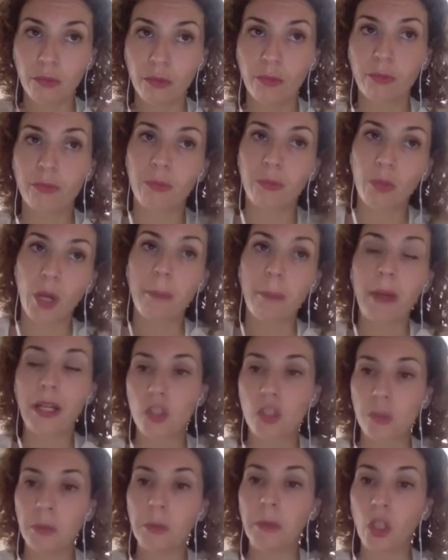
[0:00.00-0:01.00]
brought
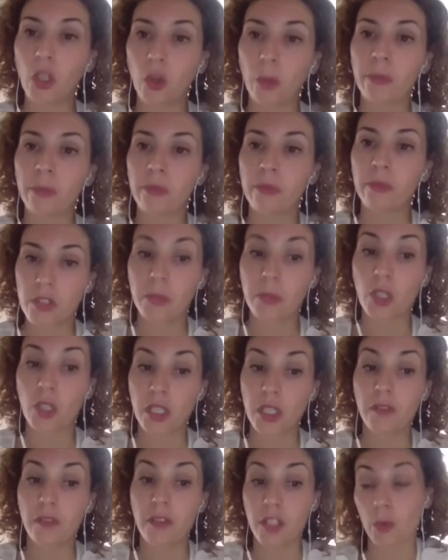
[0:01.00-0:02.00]
back to me my own
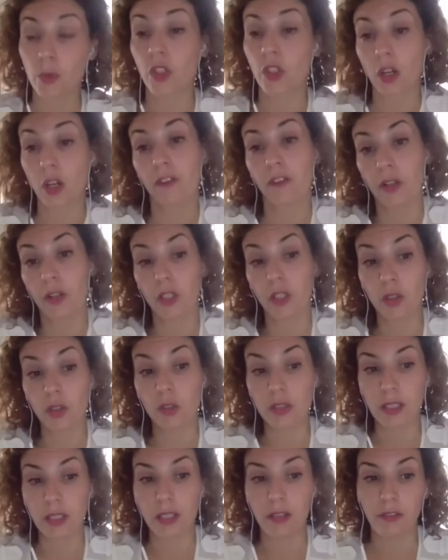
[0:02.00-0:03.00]
subjectivities, which are very
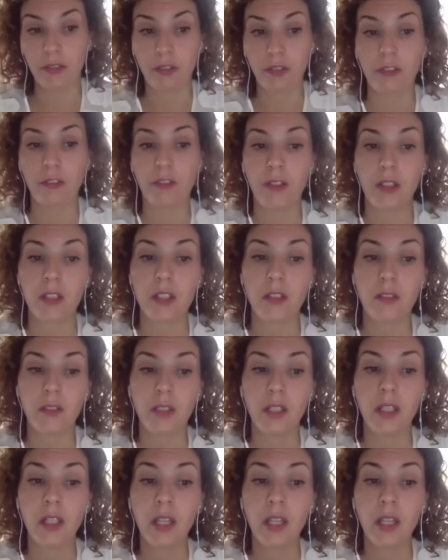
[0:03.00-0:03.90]
Yugoslav, effectively.